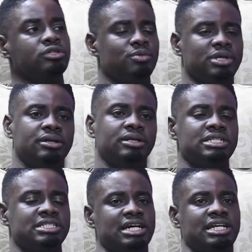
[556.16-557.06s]
Those were the
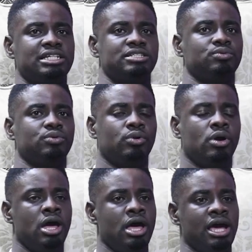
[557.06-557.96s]
designers who
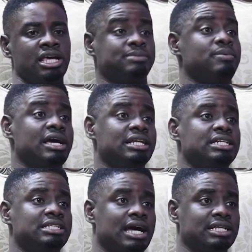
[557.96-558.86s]
uh,
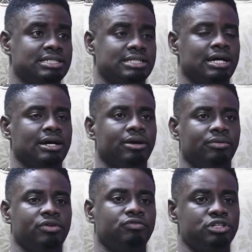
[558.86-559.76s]
spearheaded that uh,
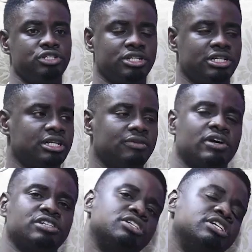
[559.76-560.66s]
yes. revolution in the
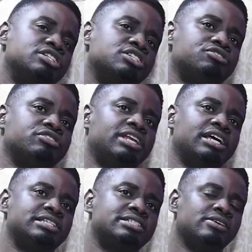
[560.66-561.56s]
fashion industry.
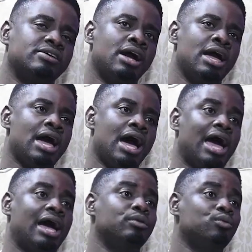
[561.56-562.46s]
Then so
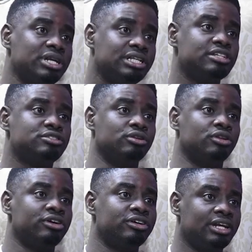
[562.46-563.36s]
I went there to
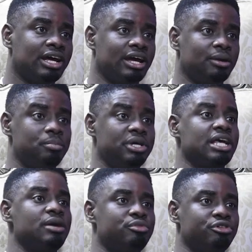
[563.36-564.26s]
learn um, bead
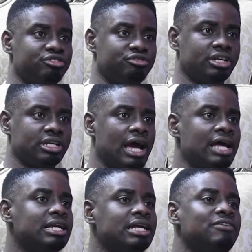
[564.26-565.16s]
embroidery. Okay.
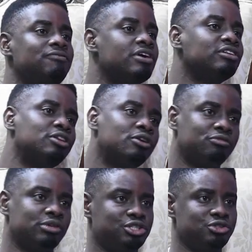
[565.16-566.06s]
And then I fell in
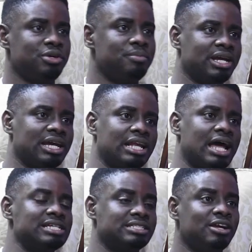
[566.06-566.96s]
love with jewelry making.
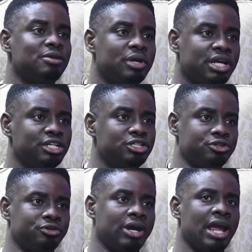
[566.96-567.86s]
I hmm. started making
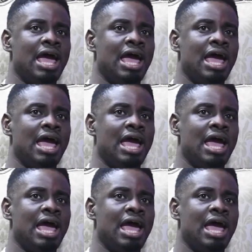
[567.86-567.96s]
jewelry.